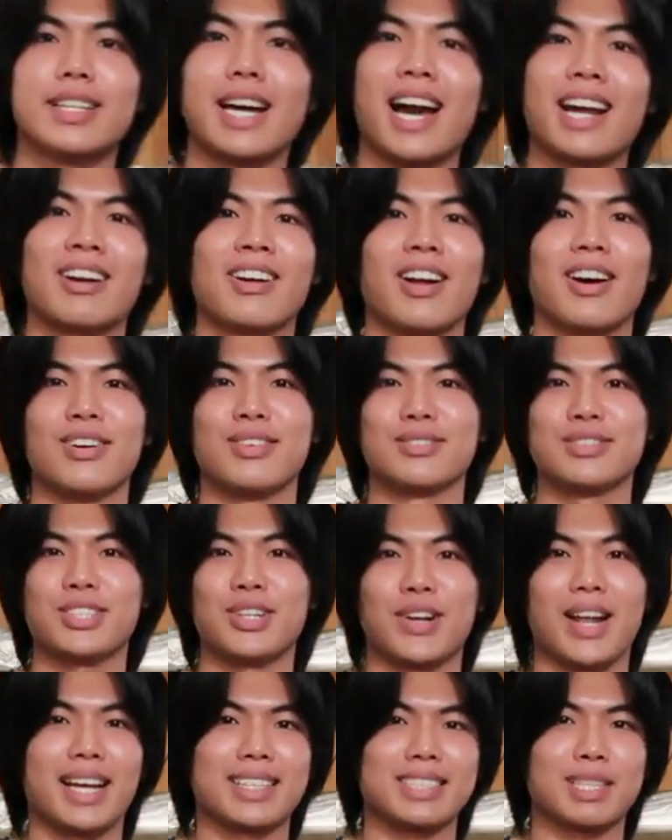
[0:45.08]
I don't know,
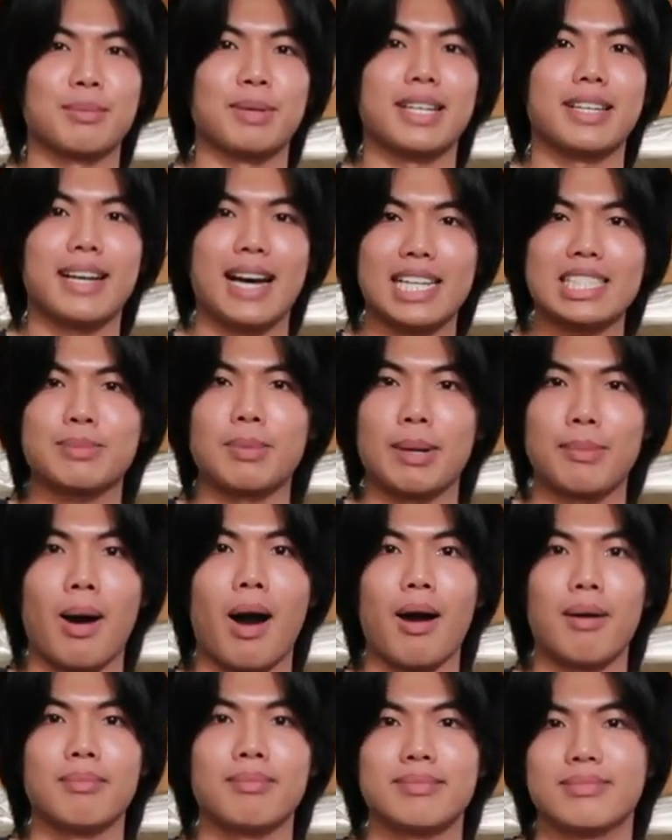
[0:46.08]
don't ask me, ask my
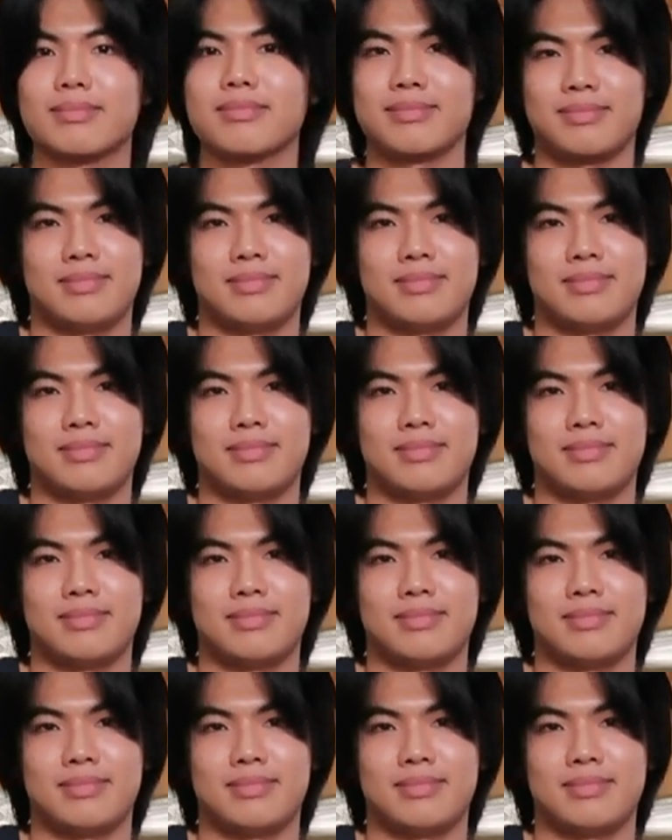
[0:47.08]
mom.